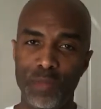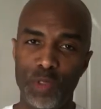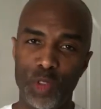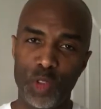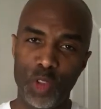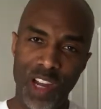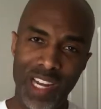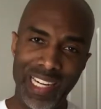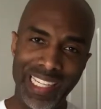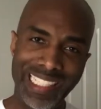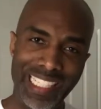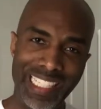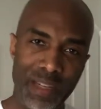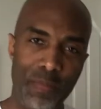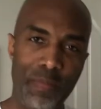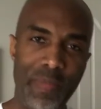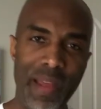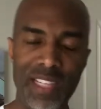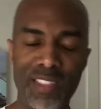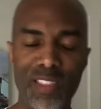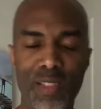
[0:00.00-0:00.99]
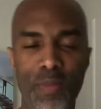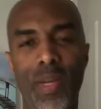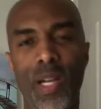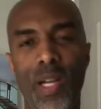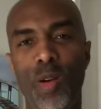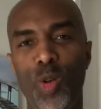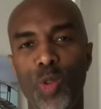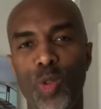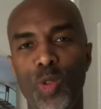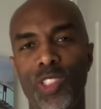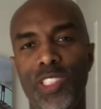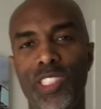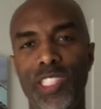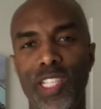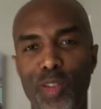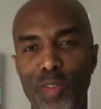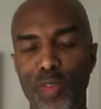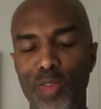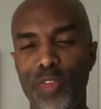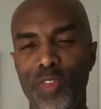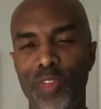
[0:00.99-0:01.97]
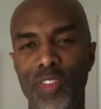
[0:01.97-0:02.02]
I'm trying to get back to my old
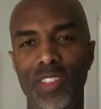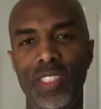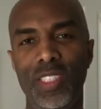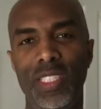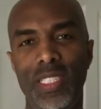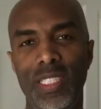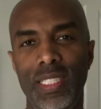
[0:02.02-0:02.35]
self.